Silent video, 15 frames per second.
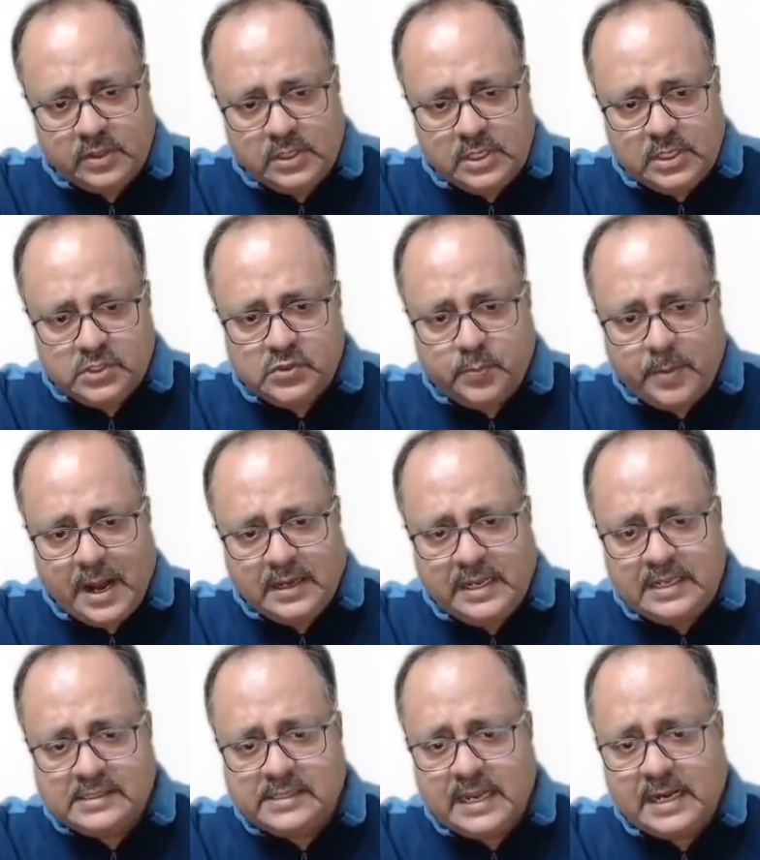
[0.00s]
So parting
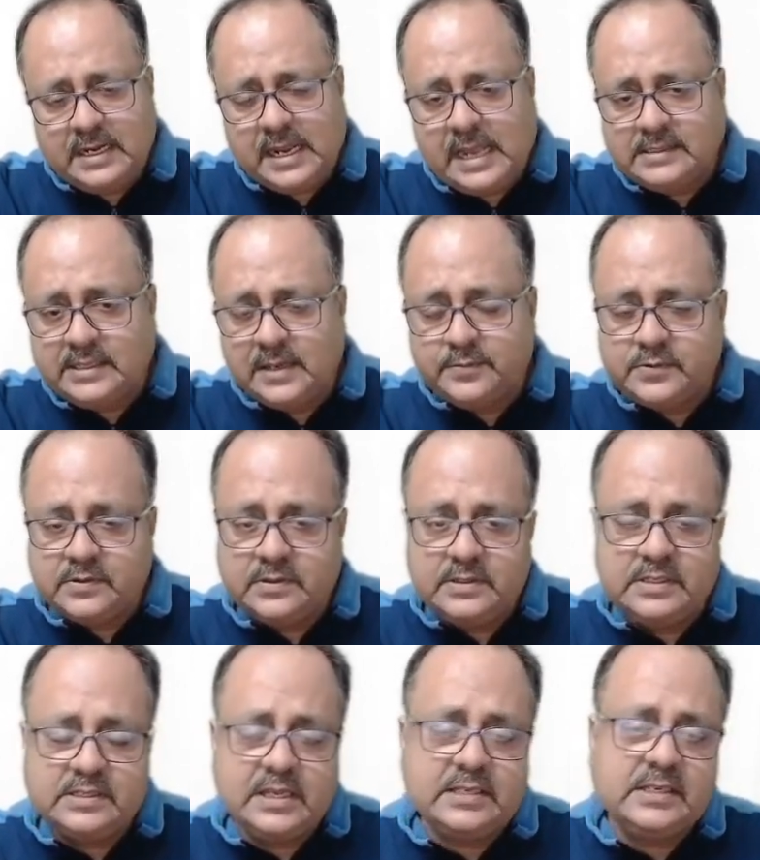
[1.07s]
sand, as I've
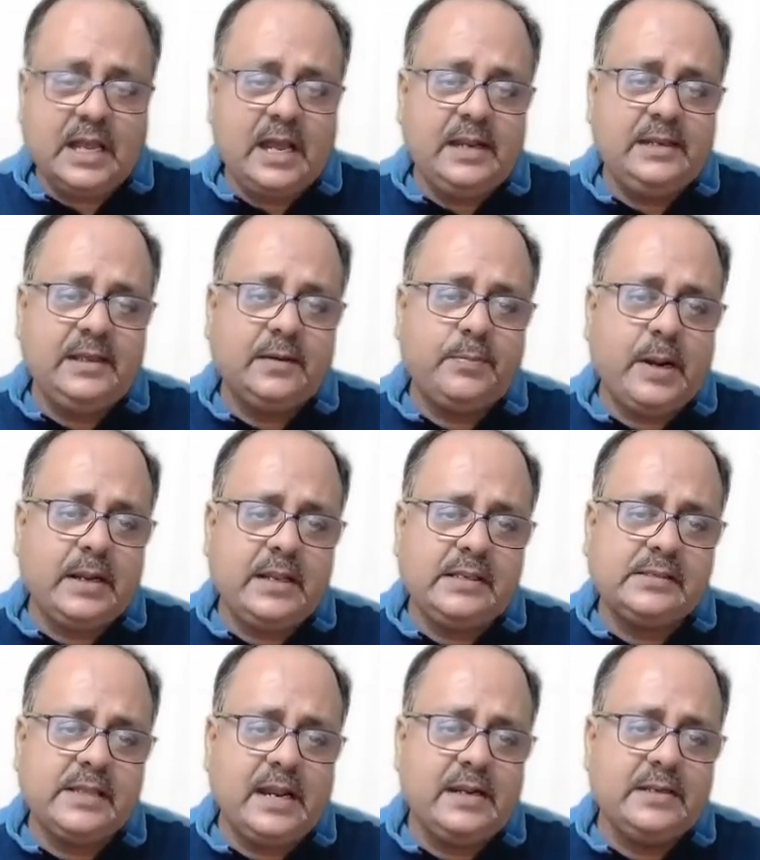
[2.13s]
discussed earlier, parting
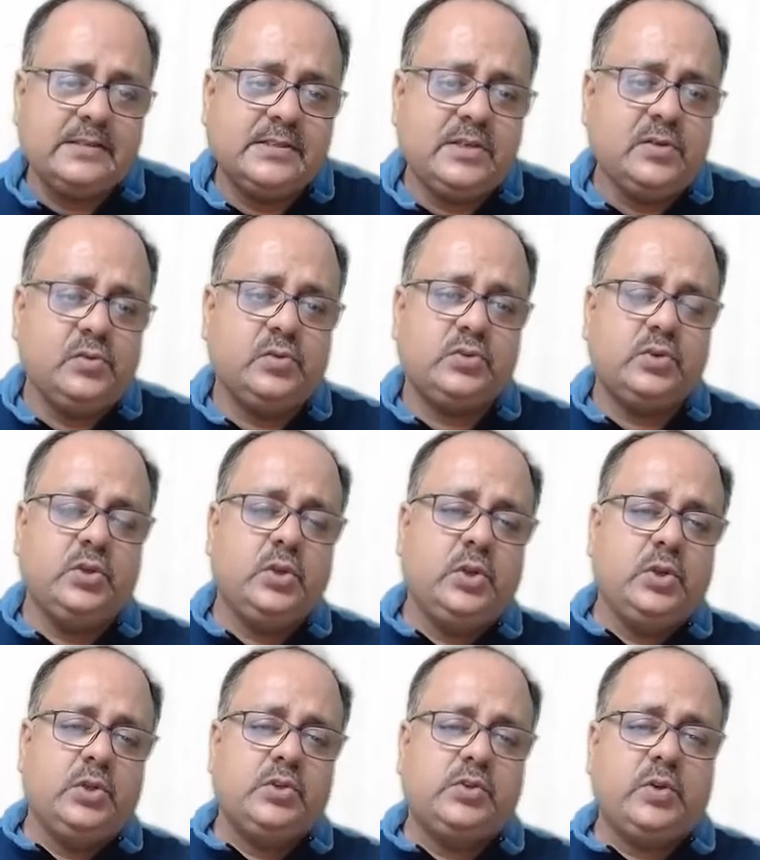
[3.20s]
sand is used
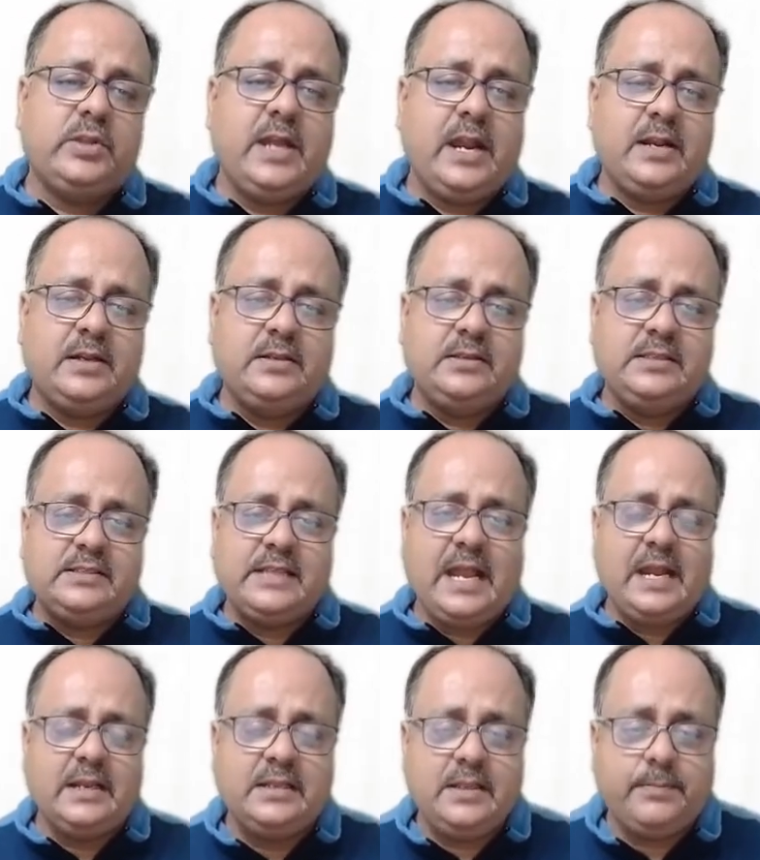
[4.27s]
so that
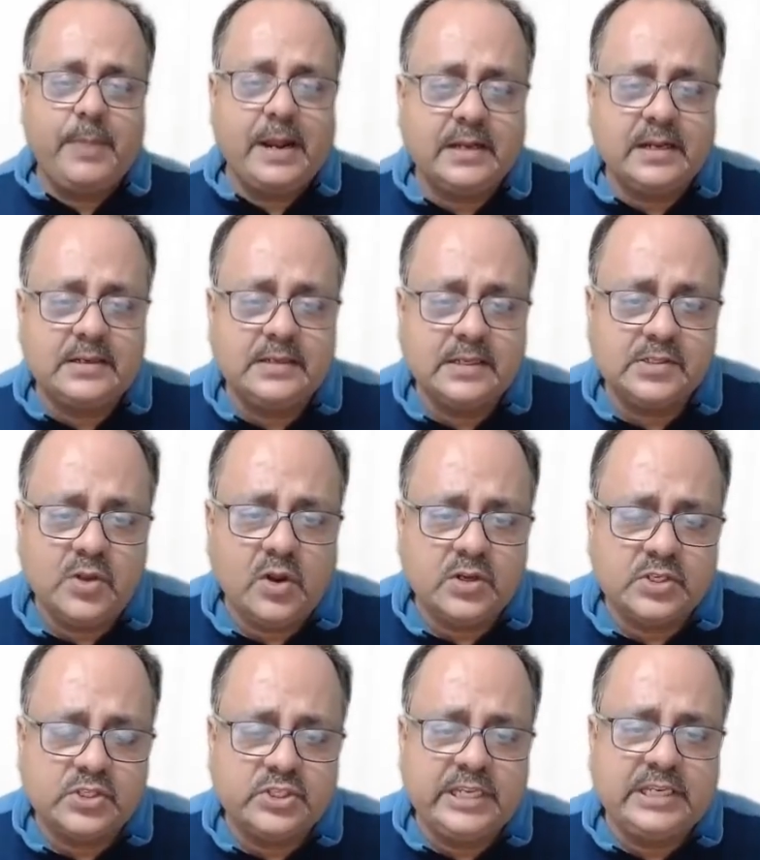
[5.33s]
the pattern does not
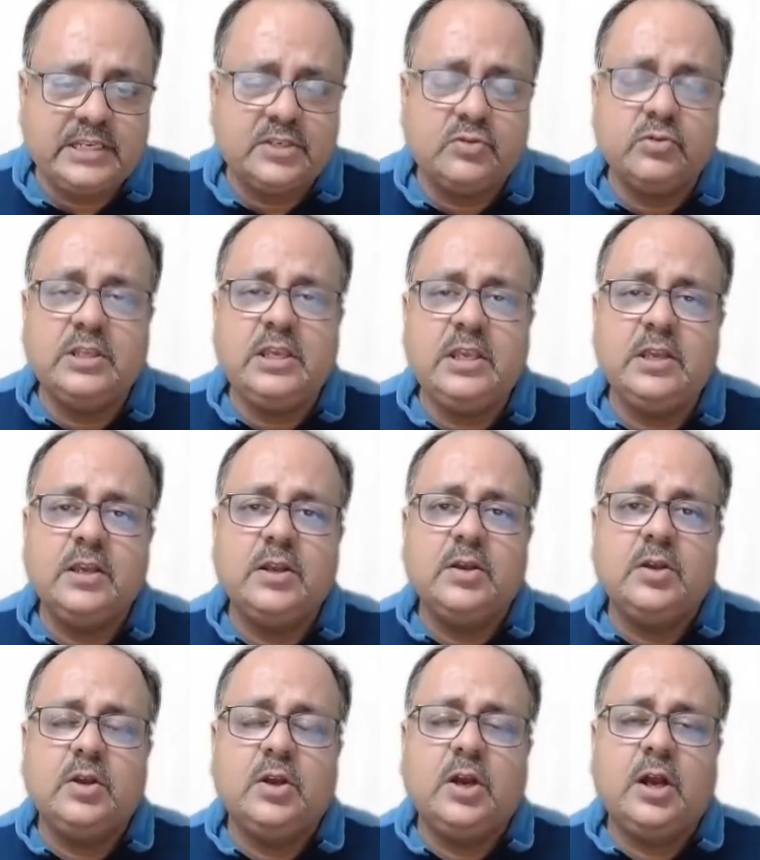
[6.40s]
stick to the
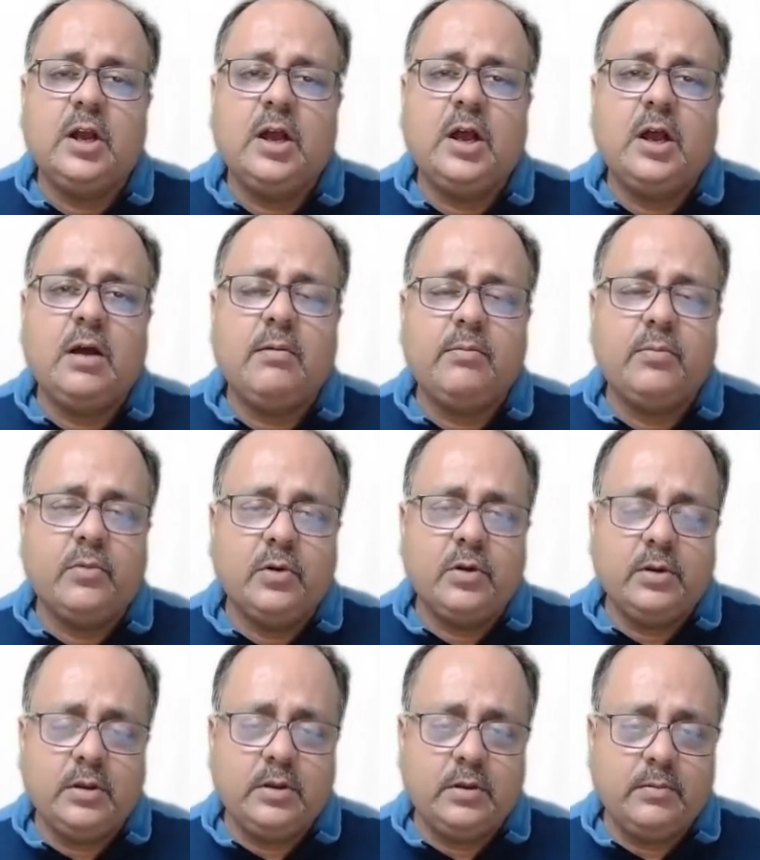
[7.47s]

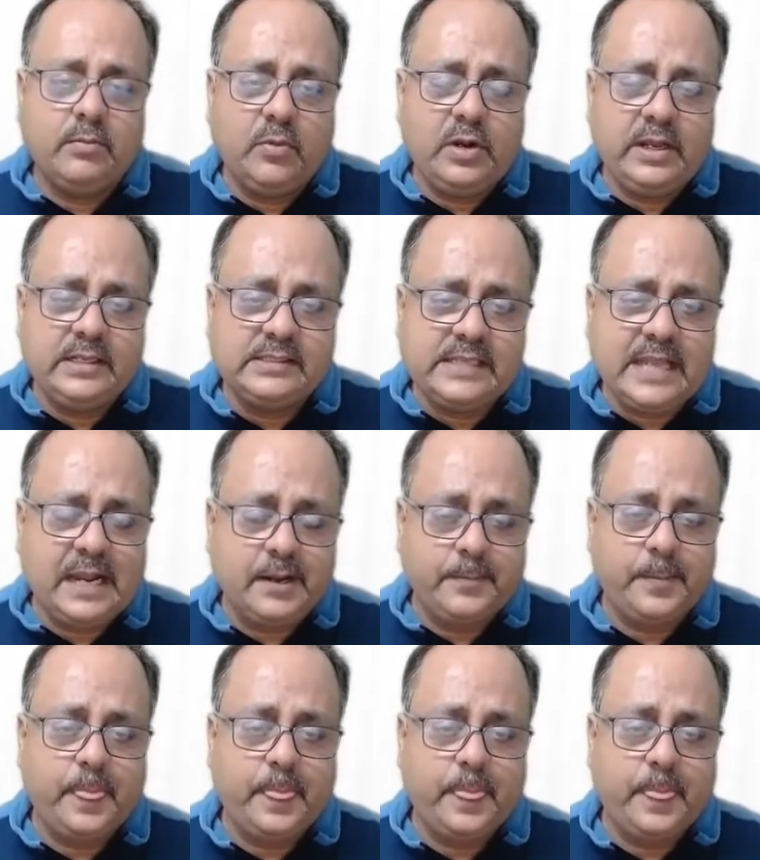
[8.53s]
molding sand.